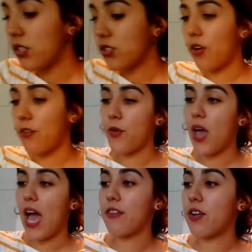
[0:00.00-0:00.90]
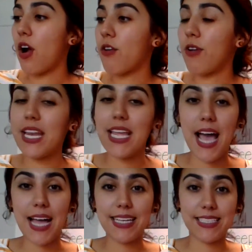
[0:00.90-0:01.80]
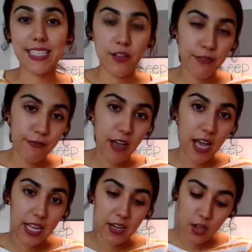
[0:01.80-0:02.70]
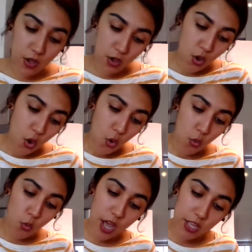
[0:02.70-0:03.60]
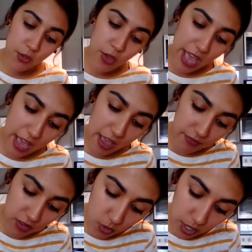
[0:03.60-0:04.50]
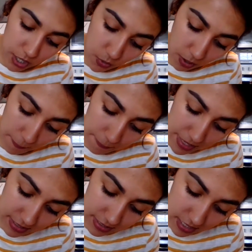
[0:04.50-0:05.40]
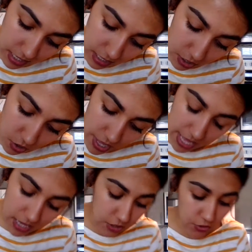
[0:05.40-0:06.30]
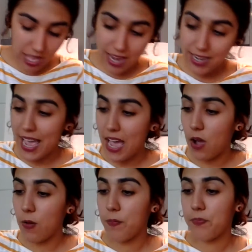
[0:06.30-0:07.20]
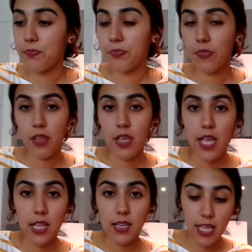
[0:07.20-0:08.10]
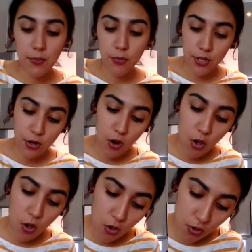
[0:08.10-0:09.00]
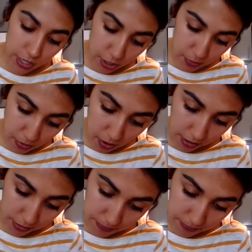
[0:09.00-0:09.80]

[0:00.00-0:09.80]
So if you haven't already identified what you have and what you are missing, go ahead and do that now and label your whole and your part.